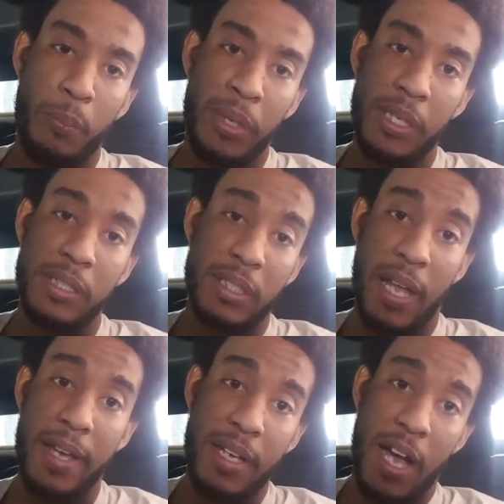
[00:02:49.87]
please
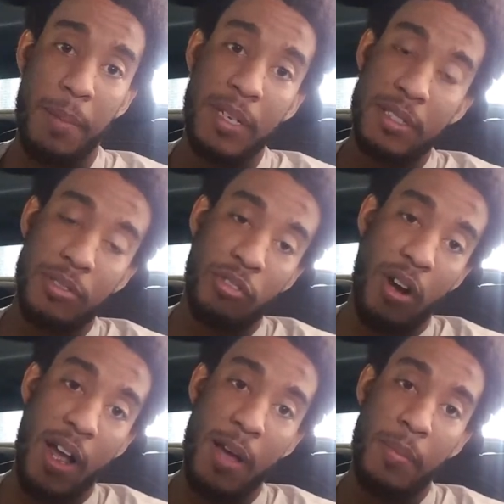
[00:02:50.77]
like, comment,
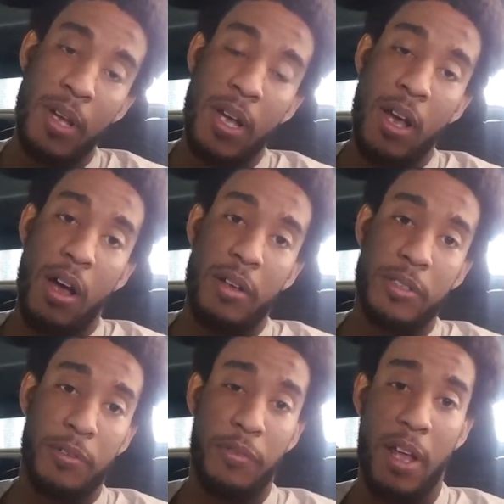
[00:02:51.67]
subscribe.
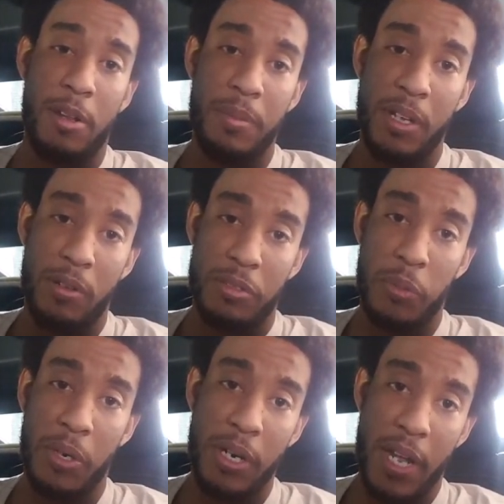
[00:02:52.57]
Also follow me on
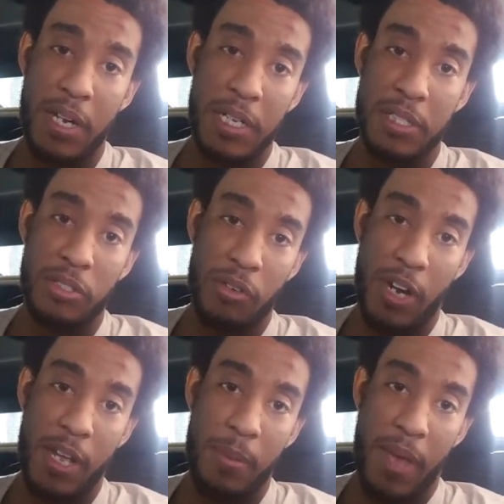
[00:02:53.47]
Twitter and
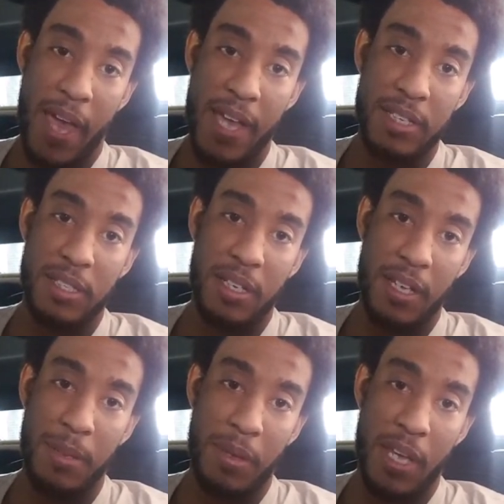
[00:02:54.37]
Instagram at
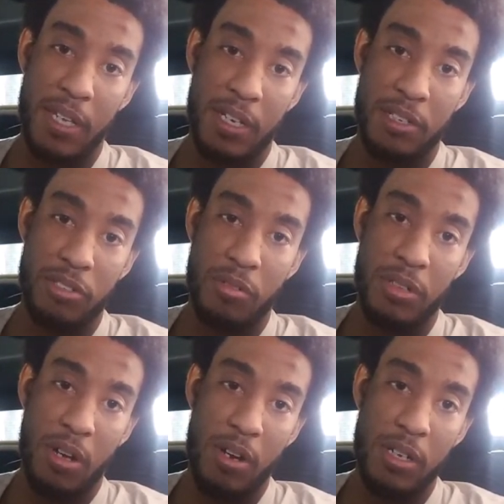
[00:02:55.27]
MA underscore
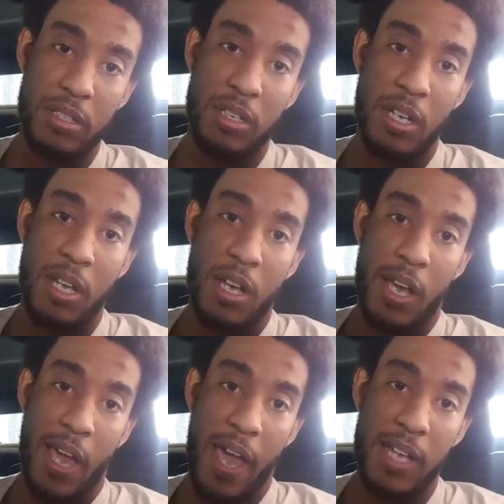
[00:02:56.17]
the artist,
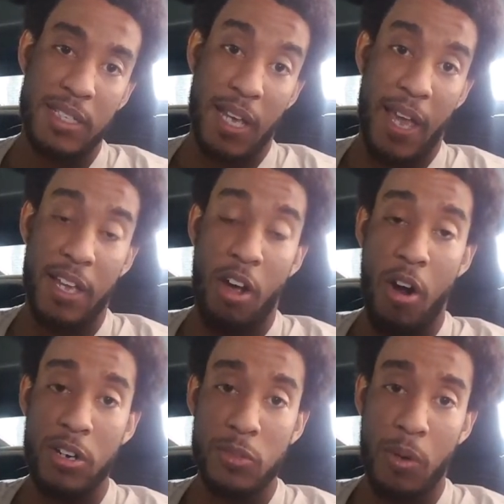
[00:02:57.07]
at A
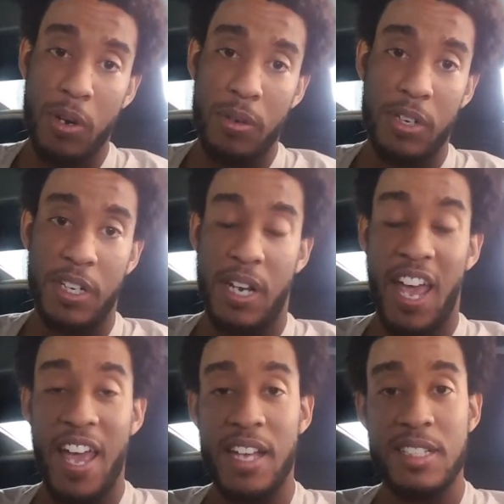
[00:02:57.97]
Cars World, and
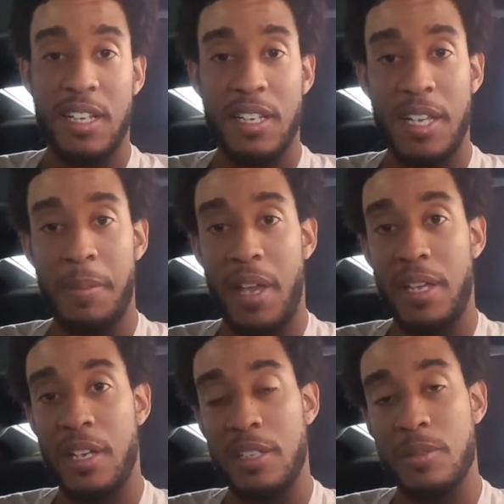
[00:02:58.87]
at
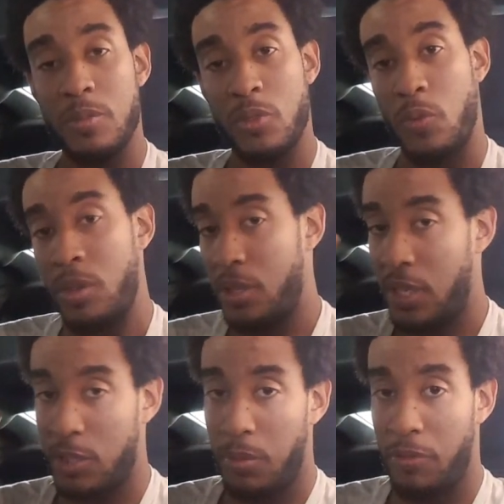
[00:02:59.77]
MA Customs One. And
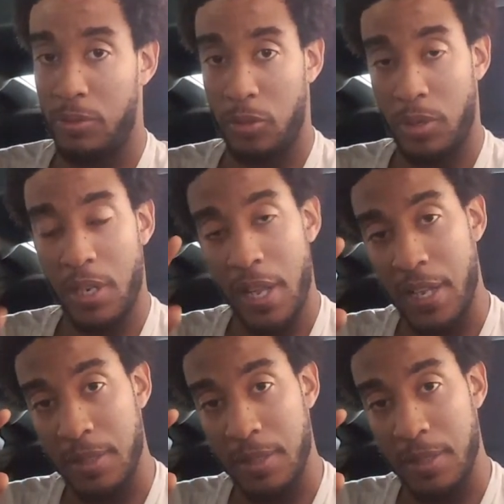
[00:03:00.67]
that's both on Twitter and